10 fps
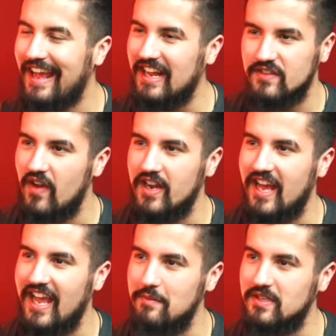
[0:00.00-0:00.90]
and it's fine.
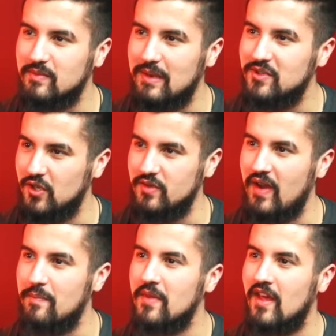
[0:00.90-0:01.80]
I hate me sometimes too. It's
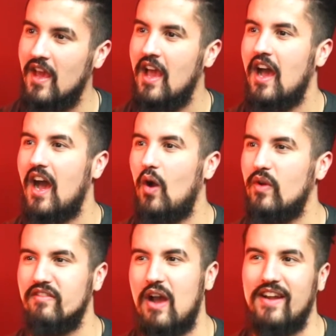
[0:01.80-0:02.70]
fine. Uh,
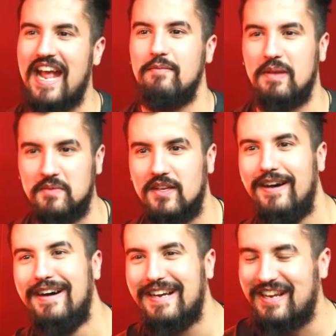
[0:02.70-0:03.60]
we are now in enemies
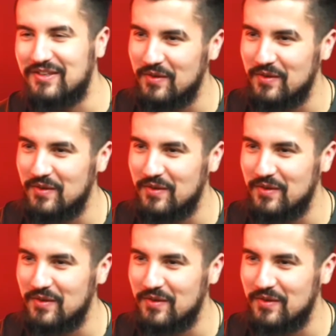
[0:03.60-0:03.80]
because